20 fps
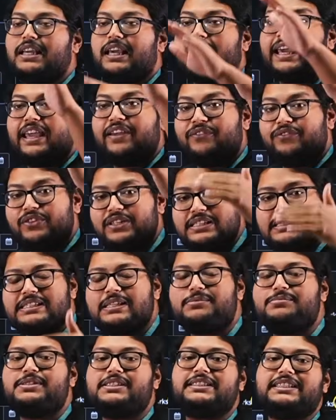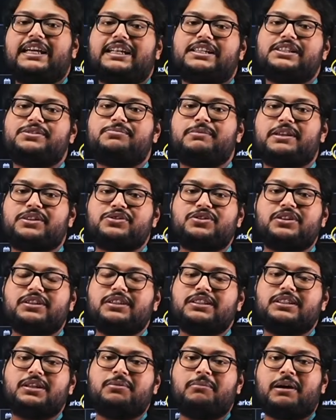Every subject that is mentioned
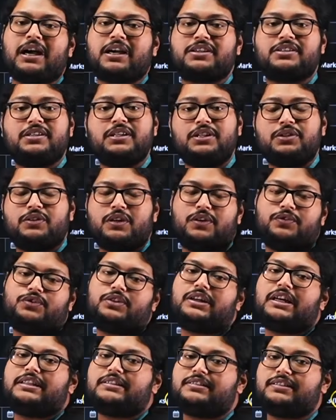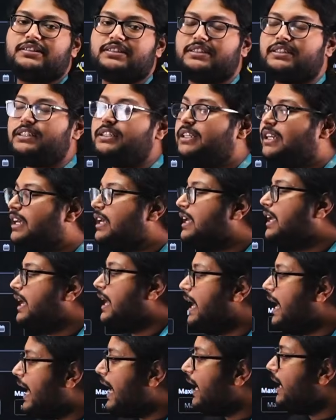in the mark sheet, you have to consider it,
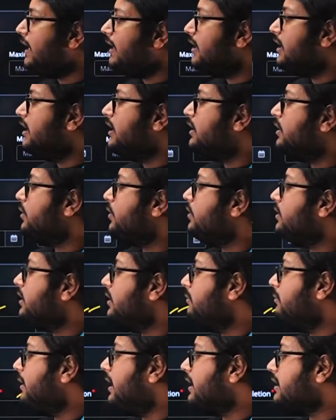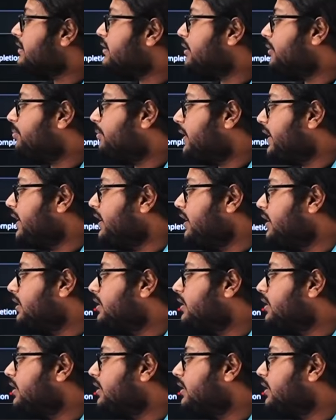and total marks obtained